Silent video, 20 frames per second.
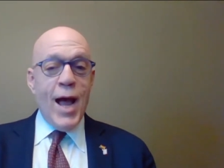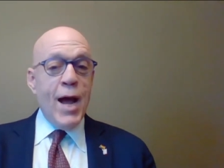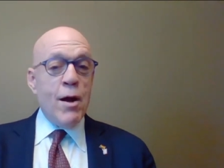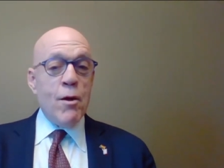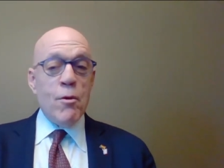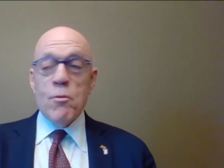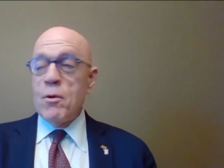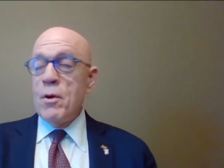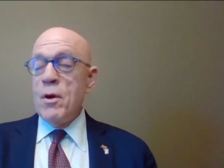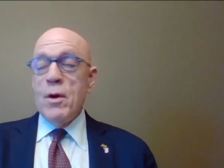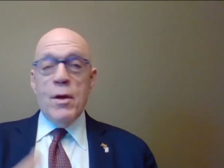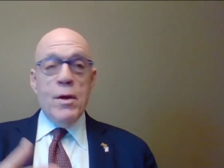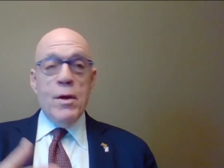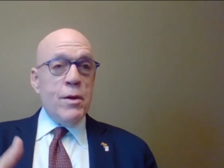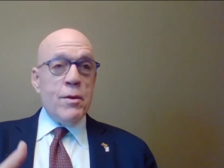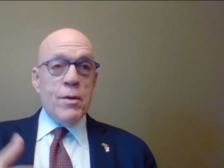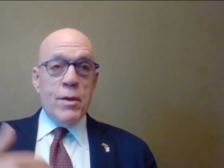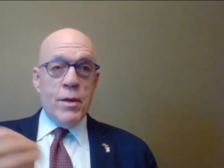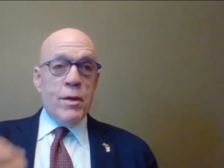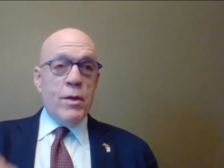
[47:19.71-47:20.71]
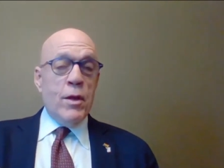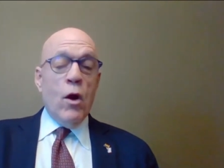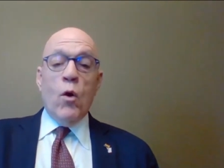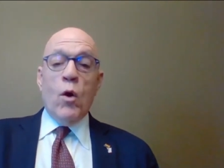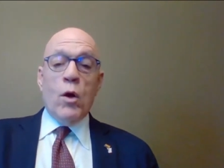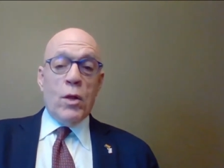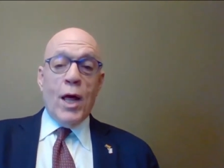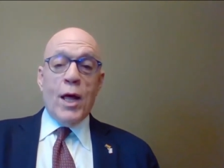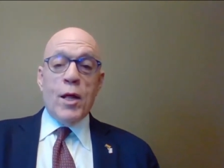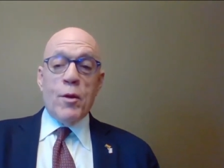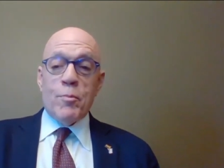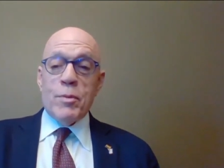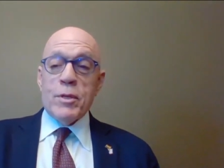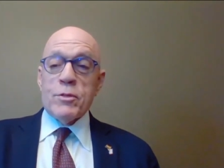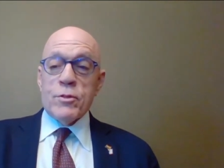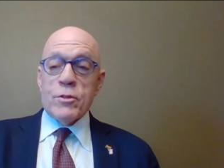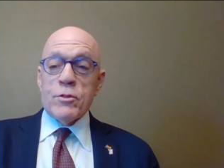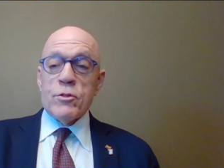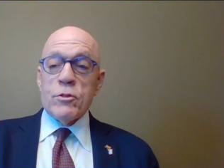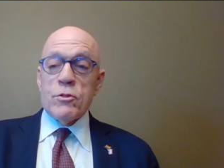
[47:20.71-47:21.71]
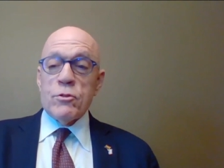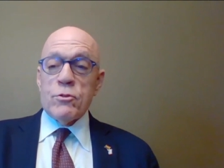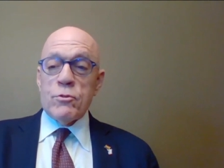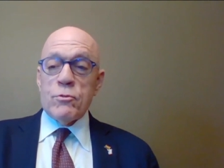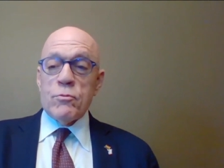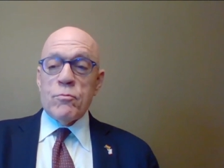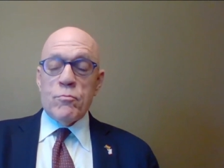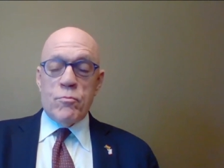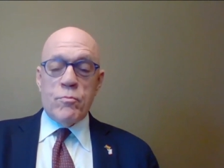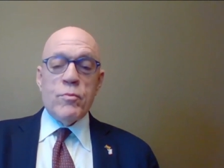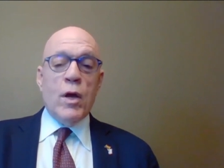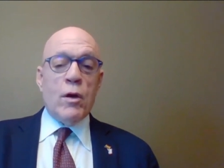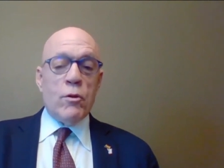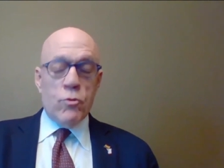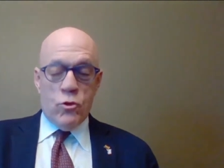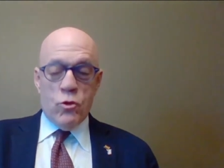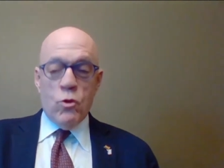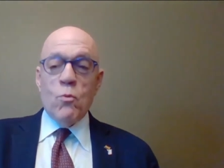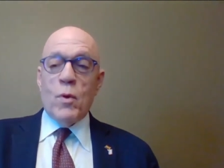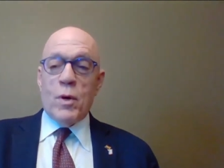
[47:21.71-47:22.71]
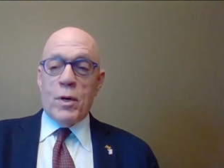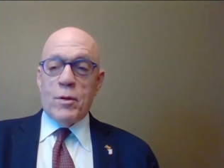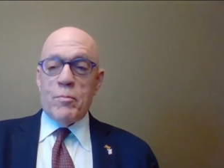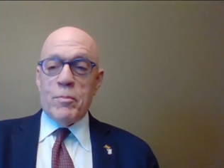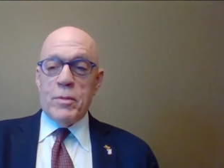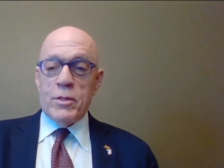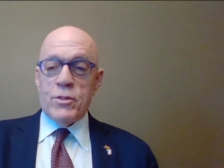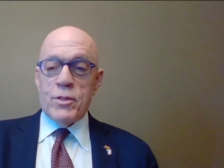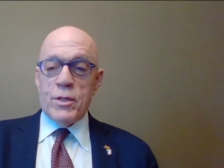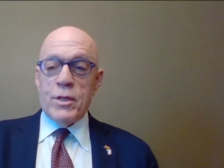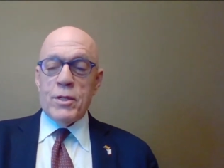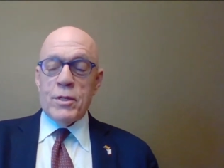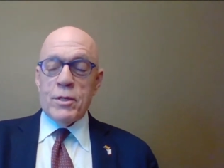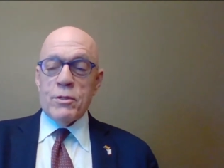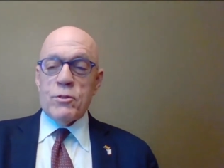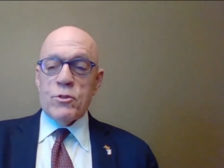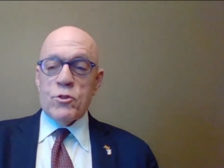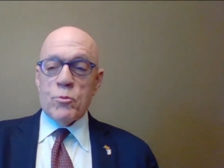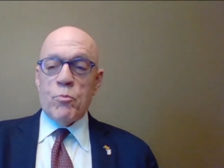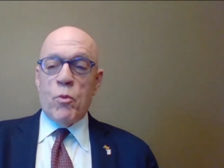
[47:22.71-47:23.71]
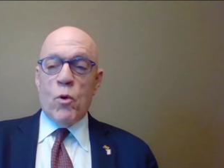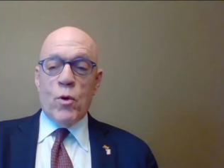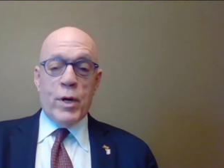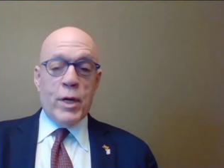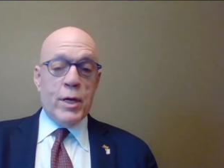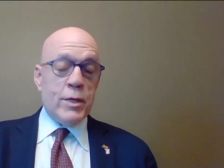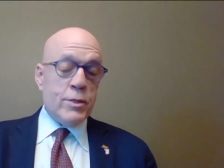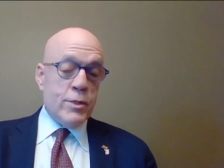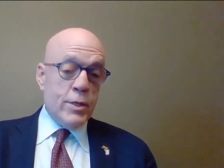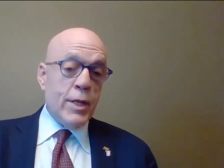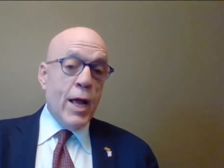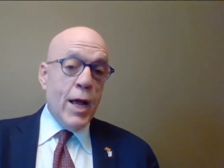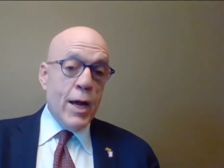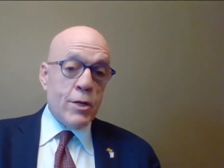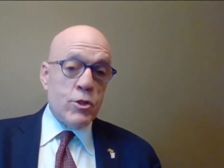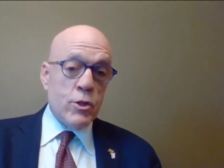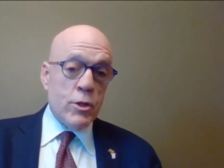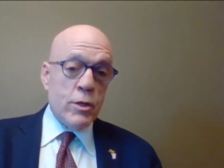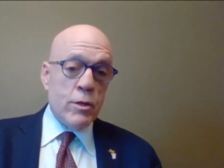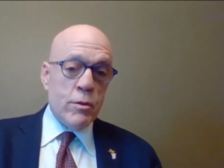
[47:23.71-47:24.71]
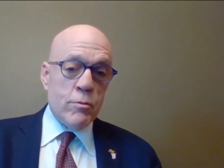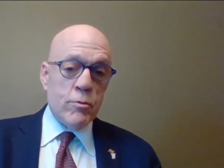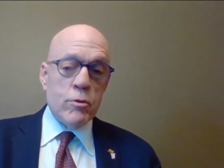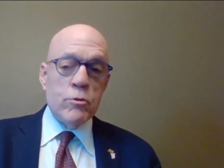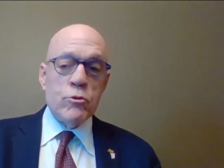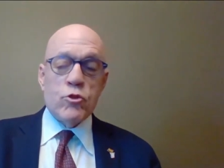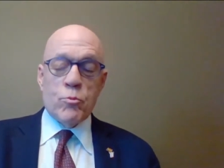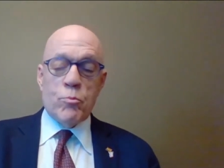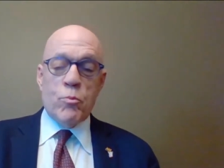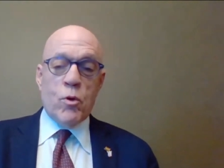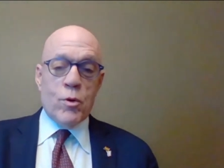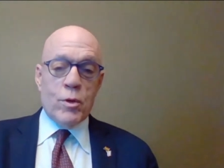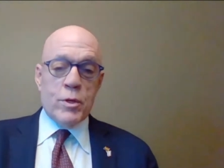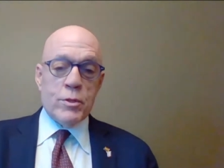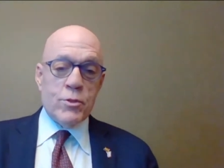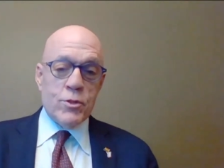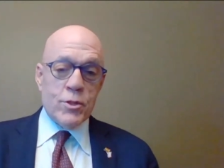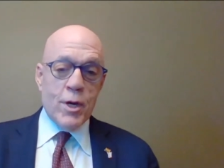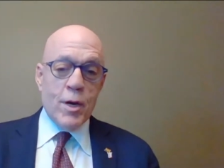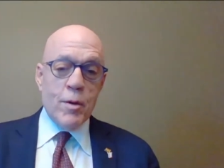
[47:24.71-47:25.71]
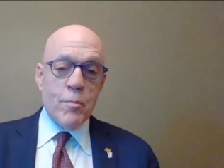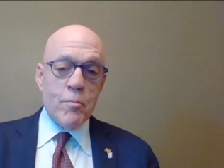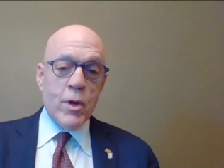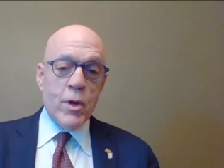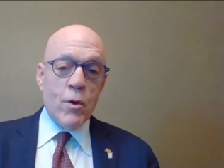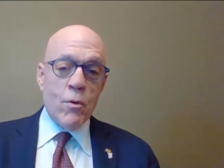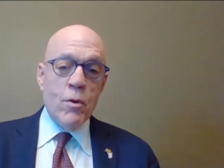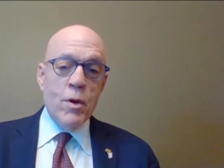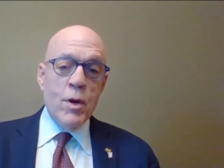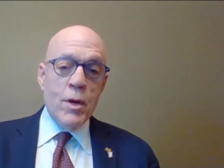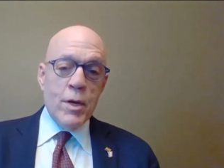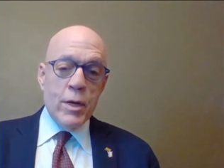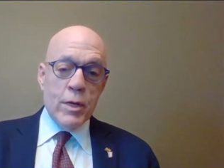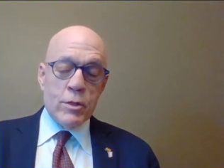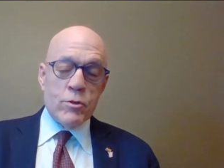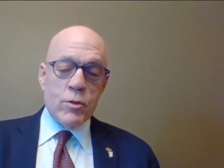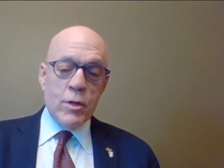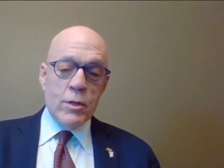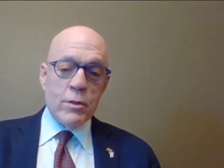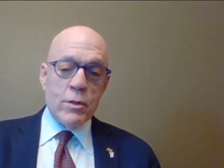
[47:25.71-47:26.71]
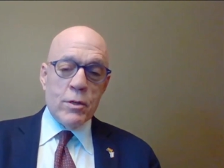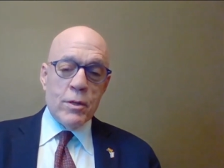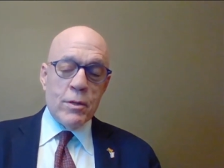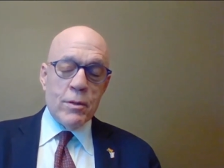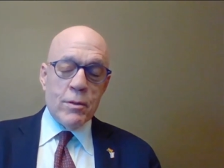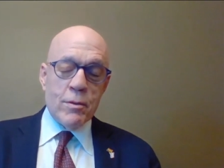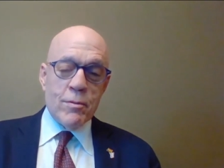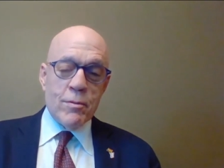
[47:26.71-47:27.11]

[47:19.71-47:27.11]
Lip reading: Now, a lot of businesses do want to be seen as supporting us, and they actually do support us. Some, it's